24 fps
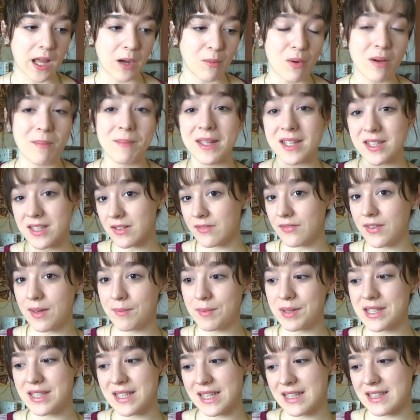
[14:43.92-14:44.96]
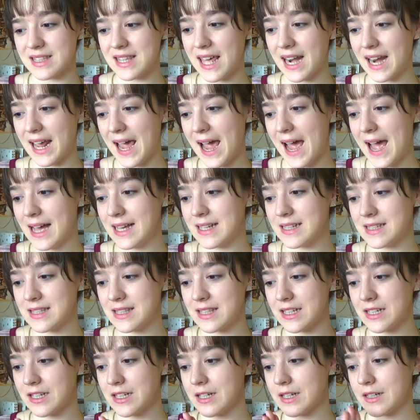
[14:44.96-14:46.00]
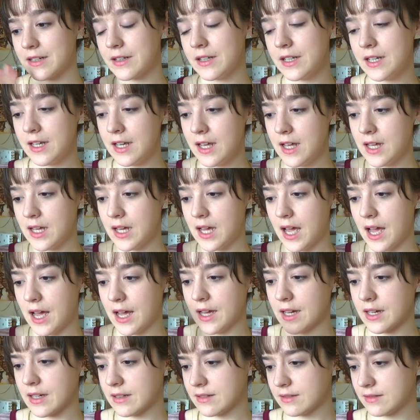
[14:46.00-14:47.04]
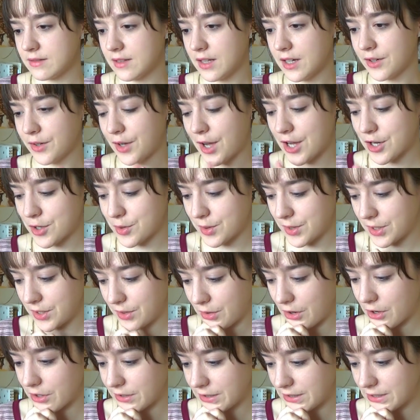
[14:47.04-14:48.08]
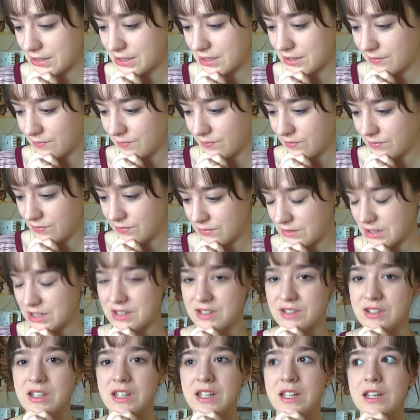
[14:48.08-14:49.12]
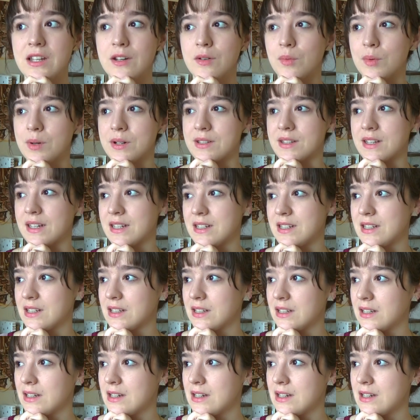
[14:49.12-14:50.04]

what makes it famous is that it has the, oh gosh, what do you call this? The seed, what is it?